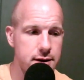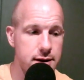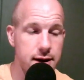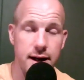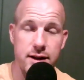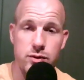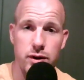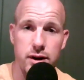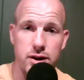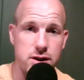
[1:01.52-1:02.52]
today is
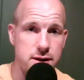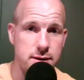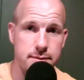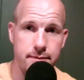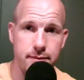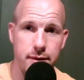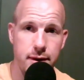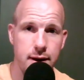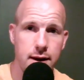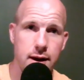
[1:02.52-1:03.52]
really just,
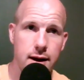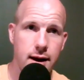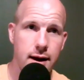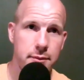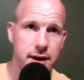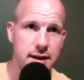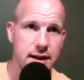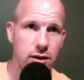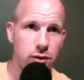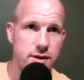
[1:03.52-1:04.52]
I've been
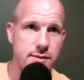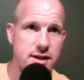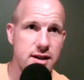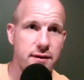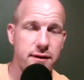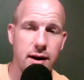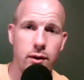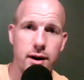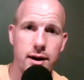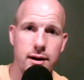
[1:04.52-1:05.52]
dealing with some stuff and I
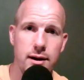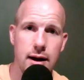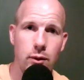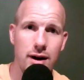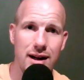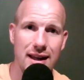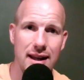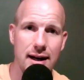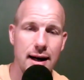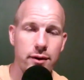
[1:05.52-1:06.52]
want to
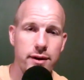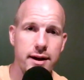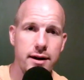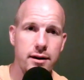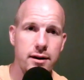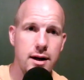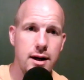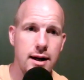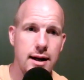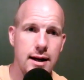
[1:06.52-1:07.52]
get it out there,
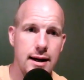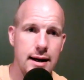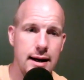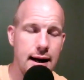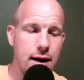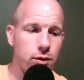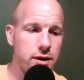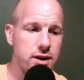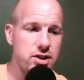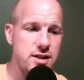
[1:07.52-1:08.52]
not
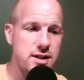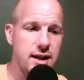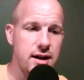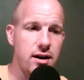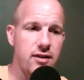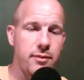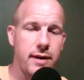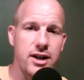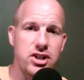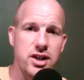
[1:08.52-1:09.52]
only just to get it off
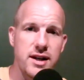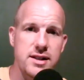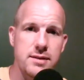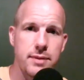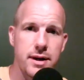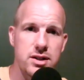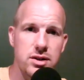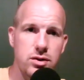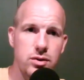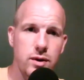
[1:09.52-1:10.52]
my chest, but
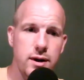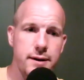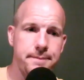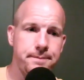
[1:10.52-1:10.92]
to